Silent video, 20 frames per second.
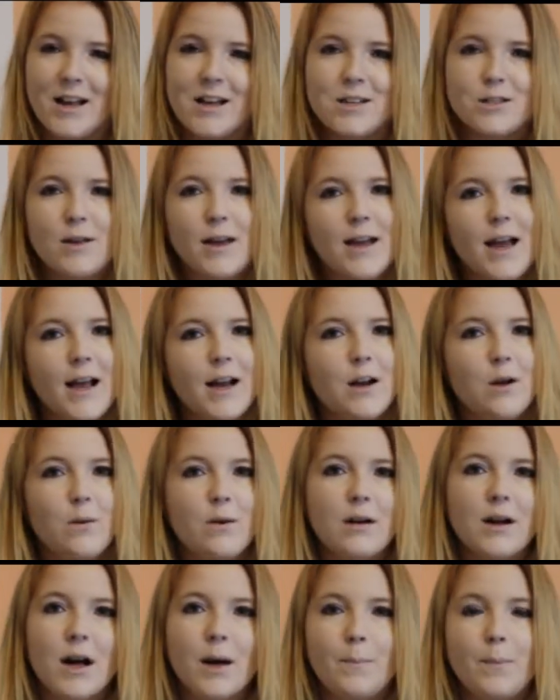So I know
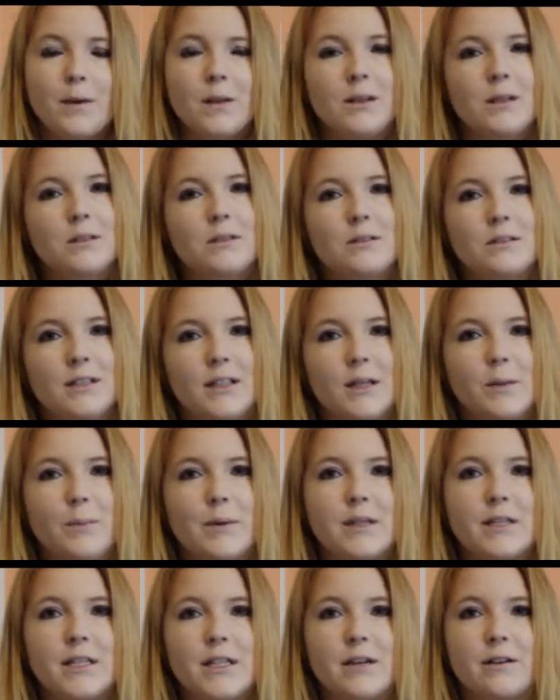a couple little
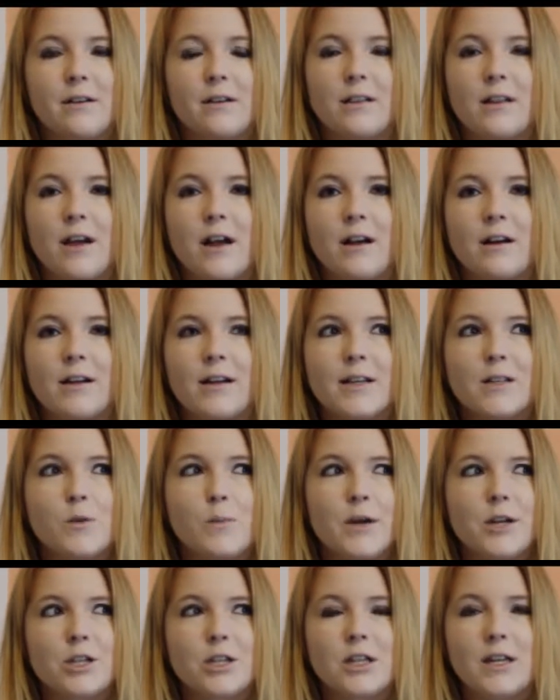tidbits here and there, and I
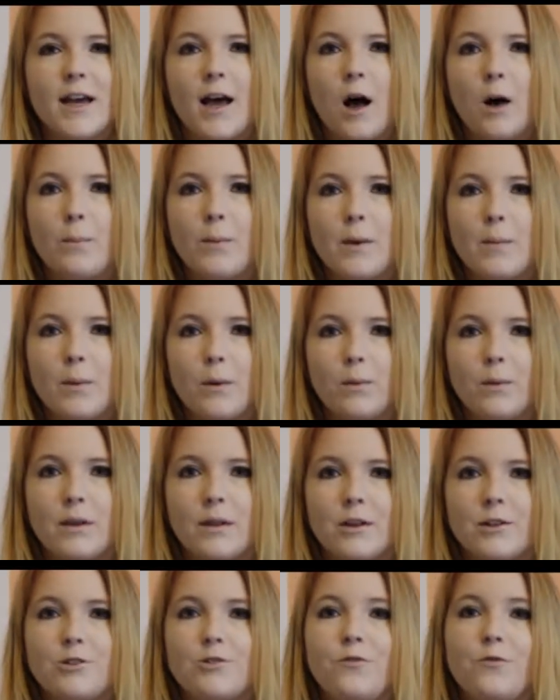especially help people when
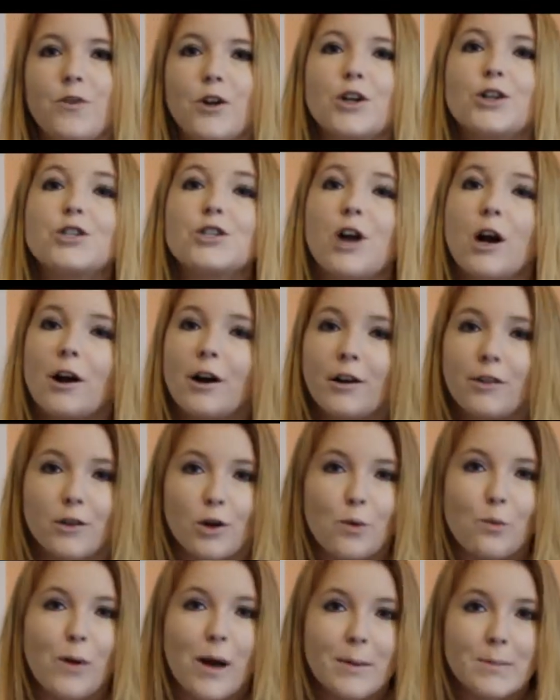they're first starting
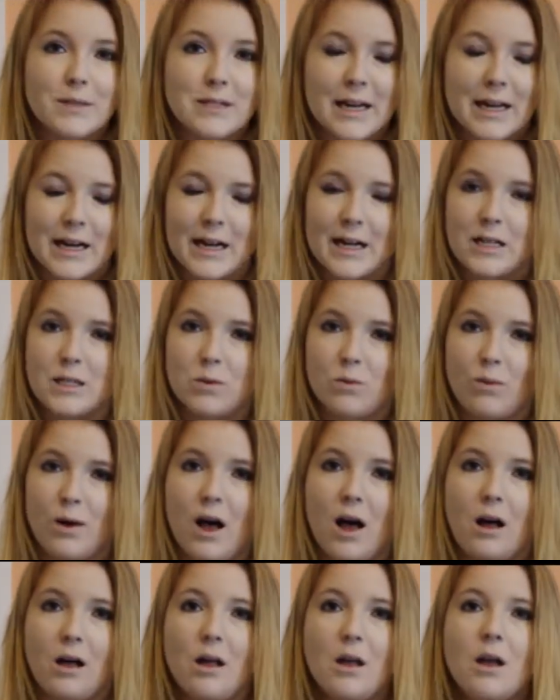their website as
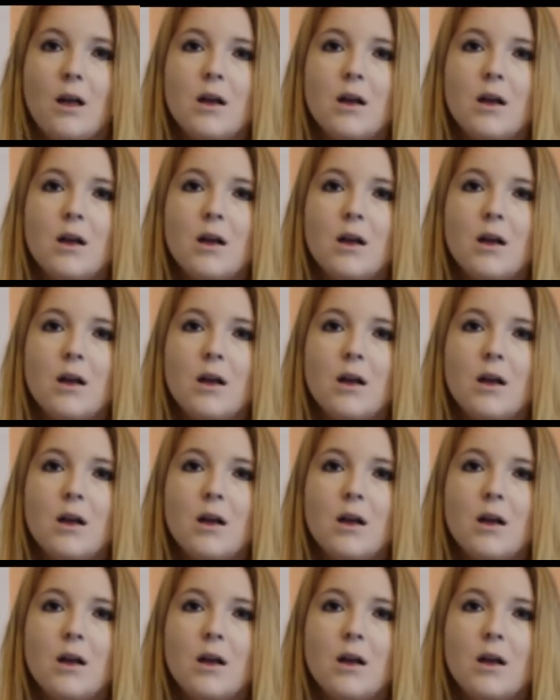well.